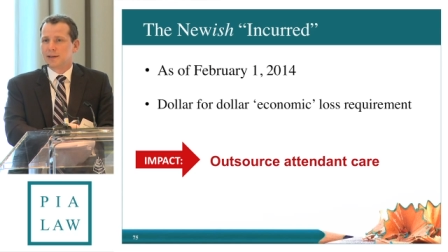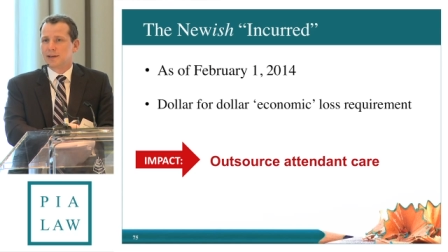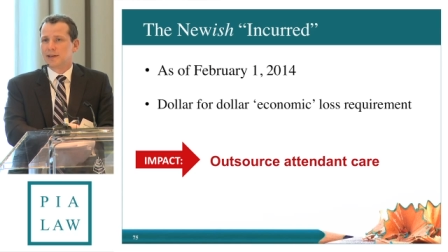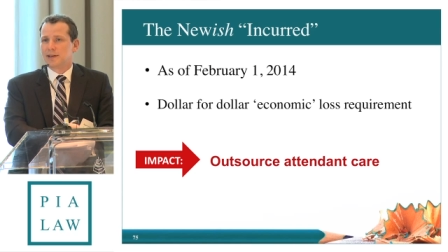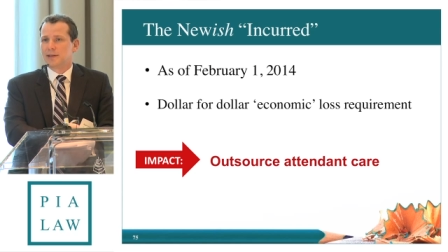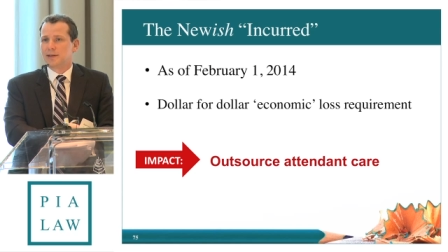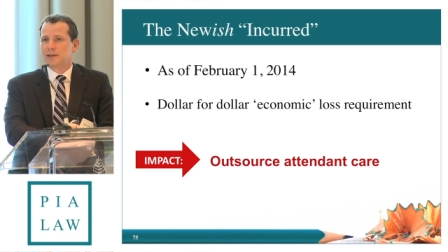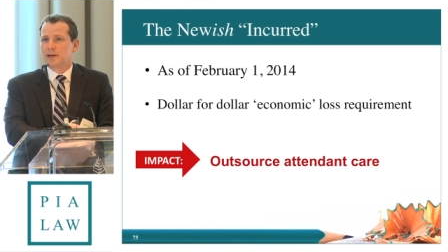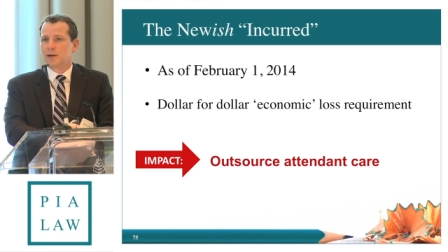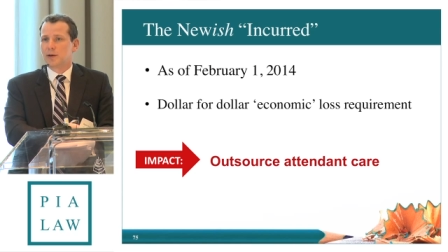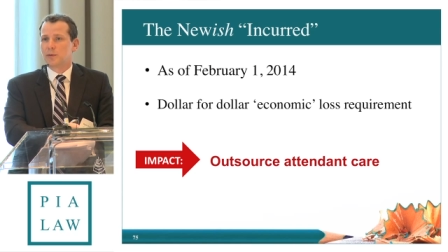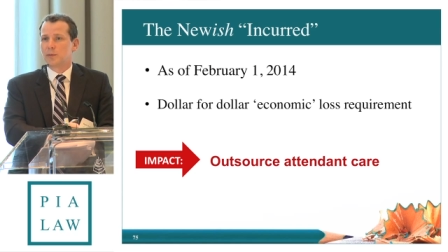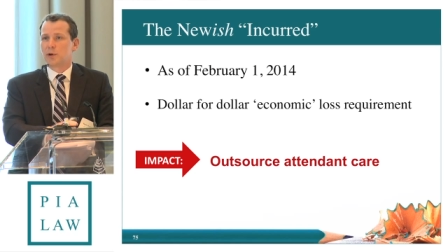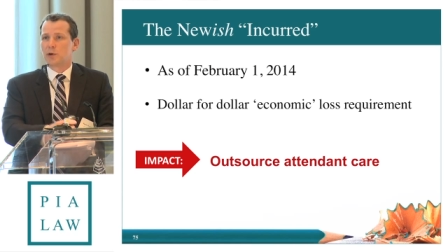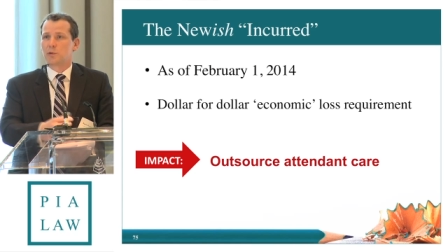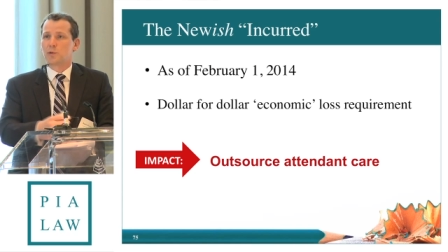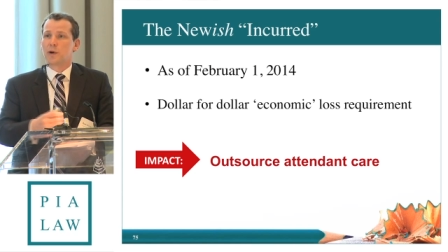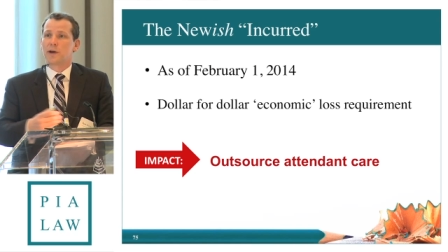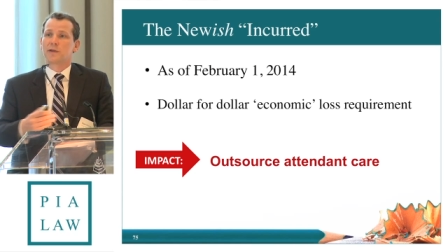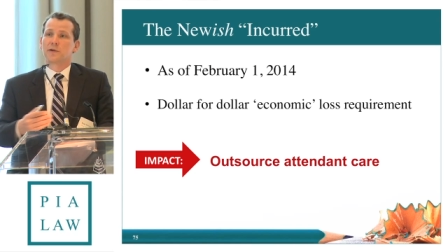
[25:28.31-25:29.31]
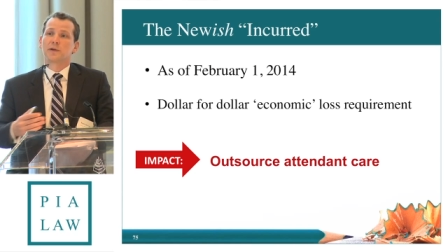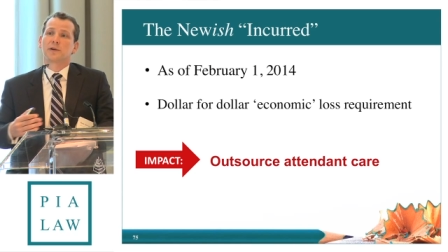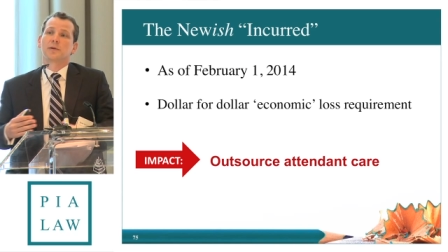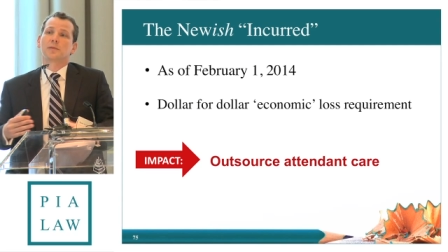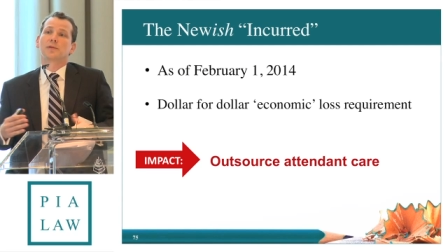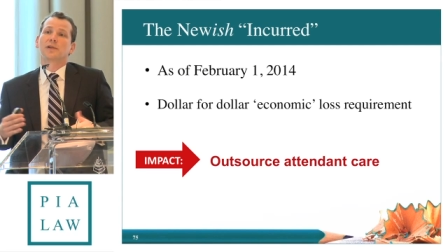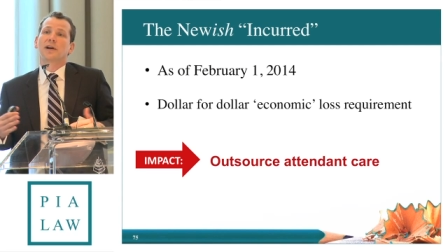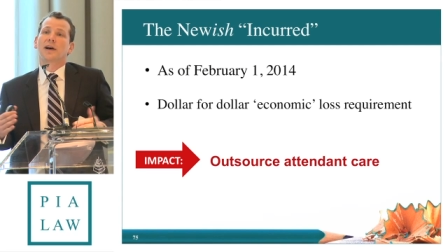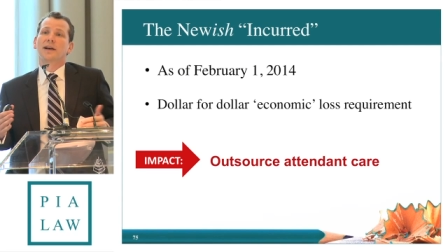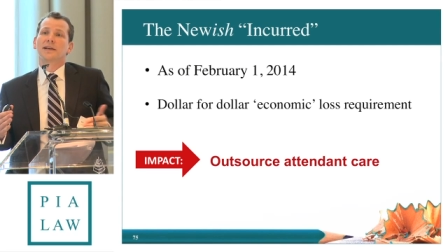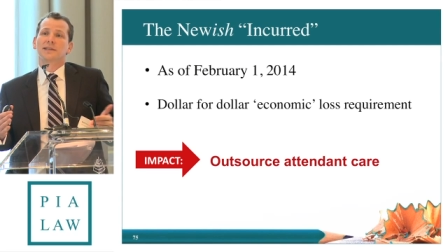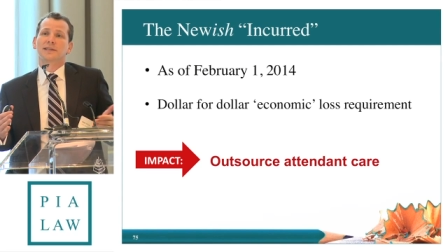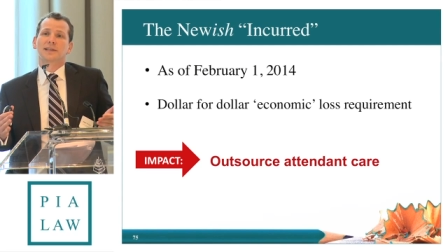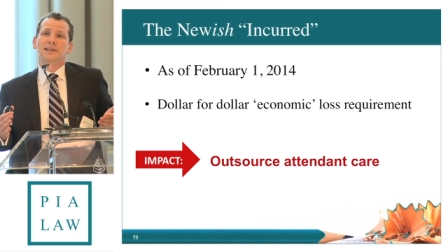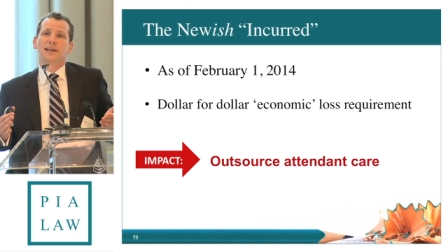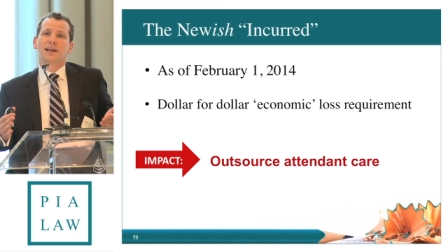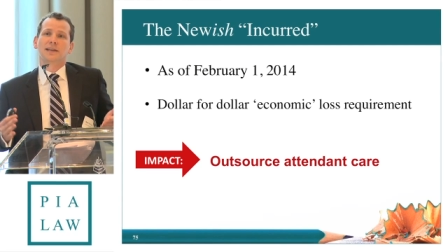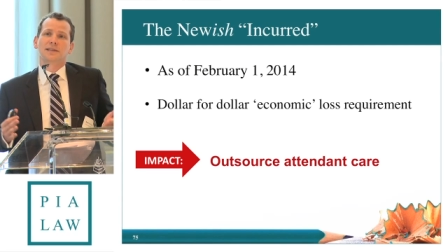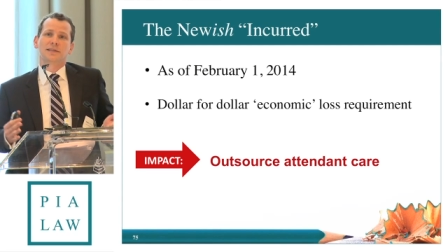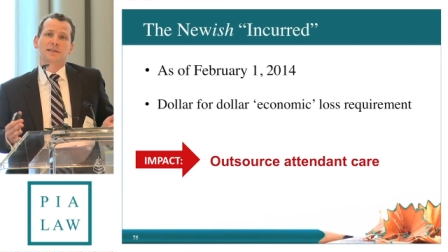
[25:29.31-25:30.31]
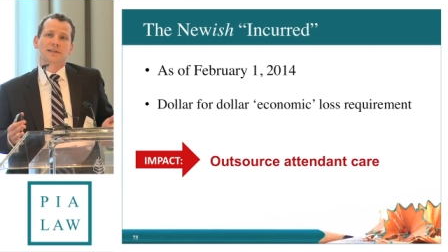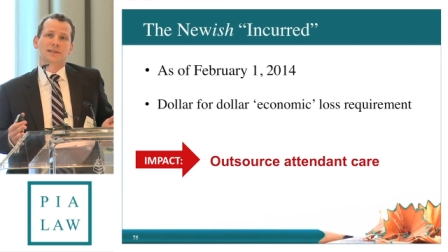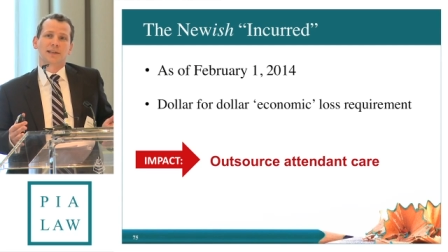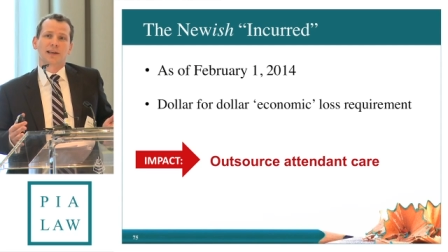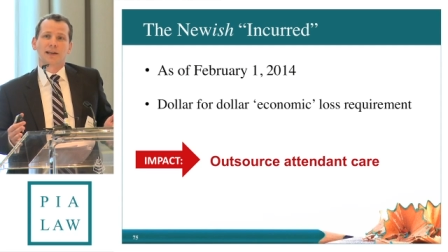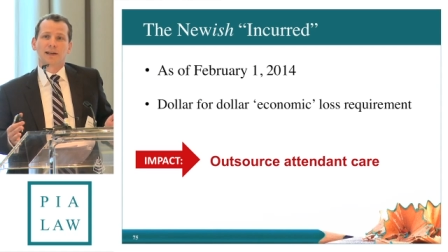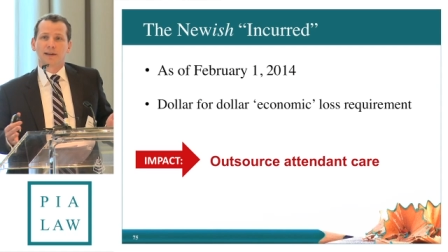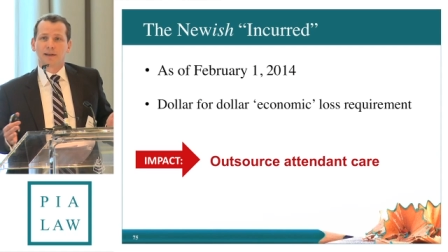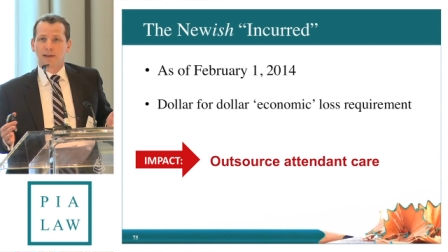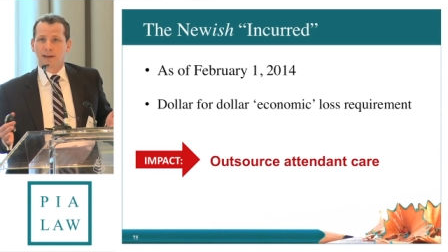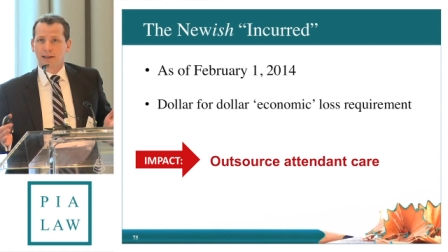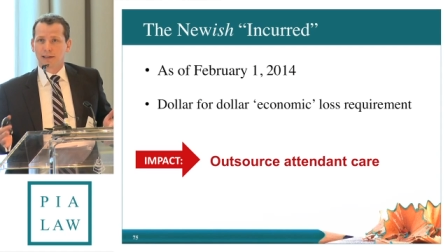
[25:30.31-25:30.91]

about whether it applies to cases that